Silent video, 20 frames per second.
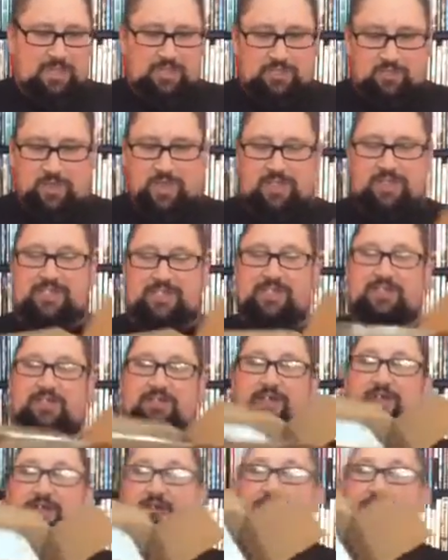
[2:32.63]
So I can see
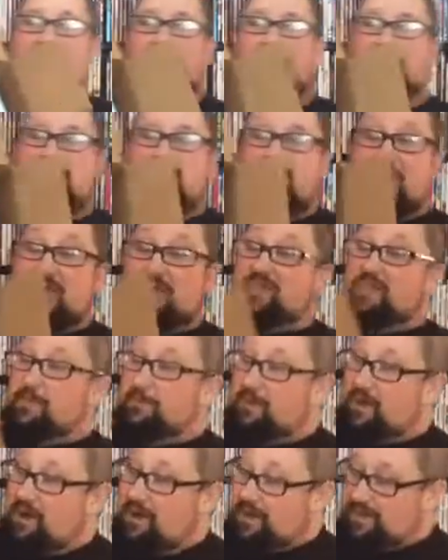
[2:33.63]
there, in the
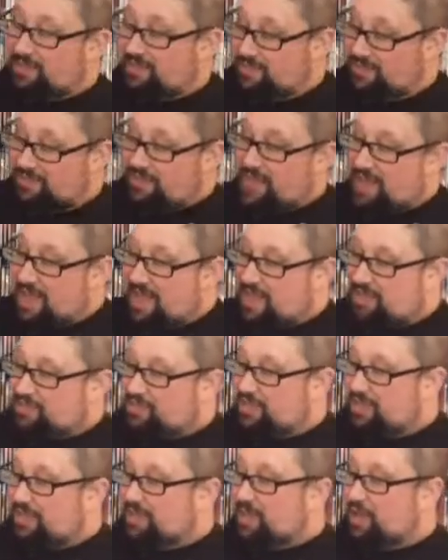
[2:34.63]
box is
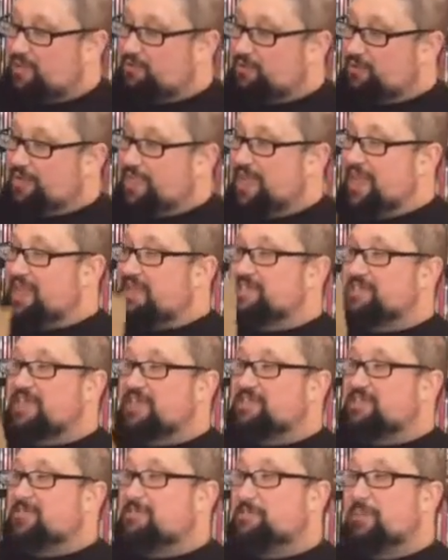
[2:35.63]
actually another case
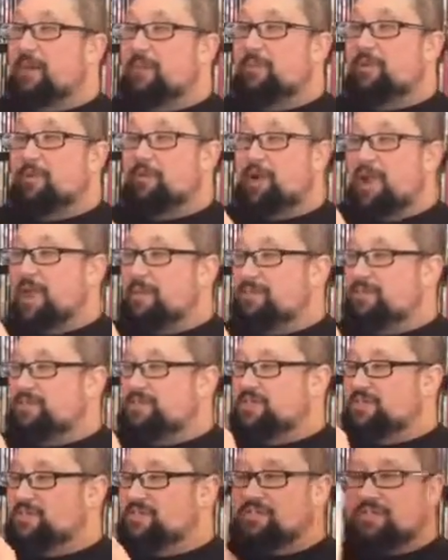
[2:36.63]
that's in bubble wrap, as
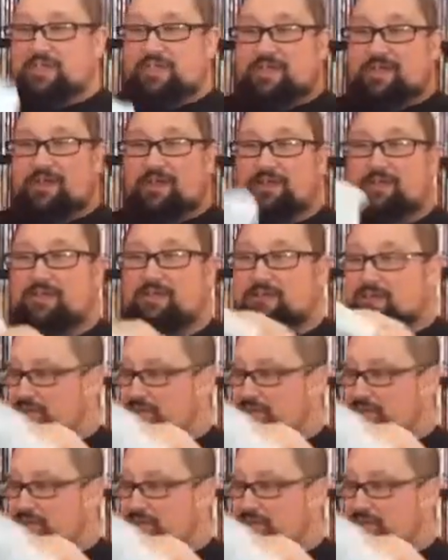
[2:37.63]
you can see there.